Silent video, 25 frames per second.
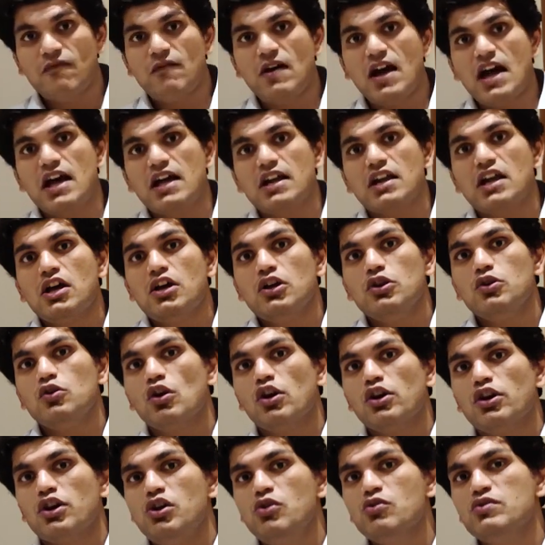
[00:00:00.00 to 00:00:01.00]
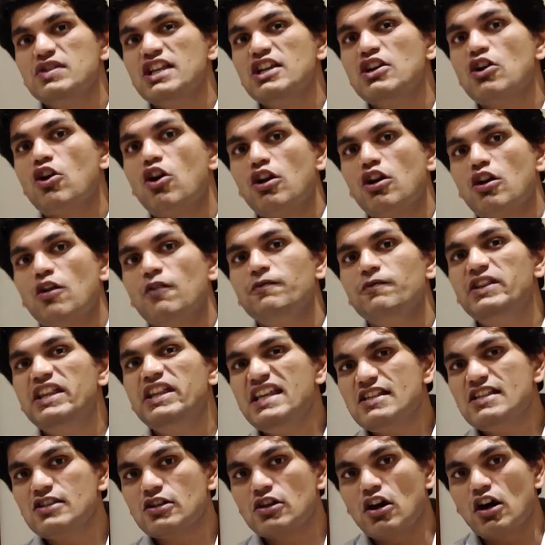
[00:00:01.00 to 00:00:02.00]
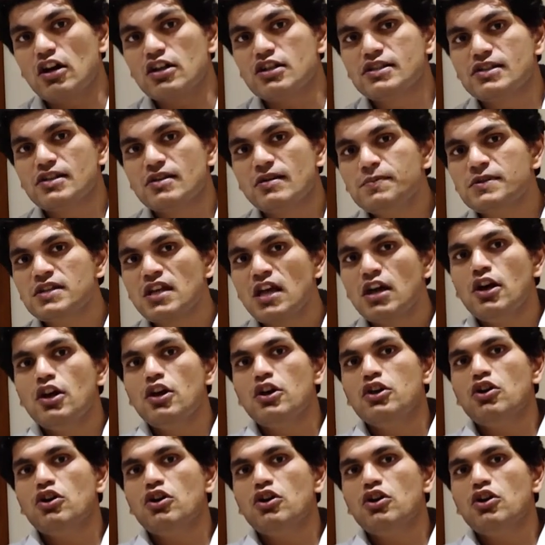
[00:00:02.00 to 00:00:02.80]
where you are using all of these concepts,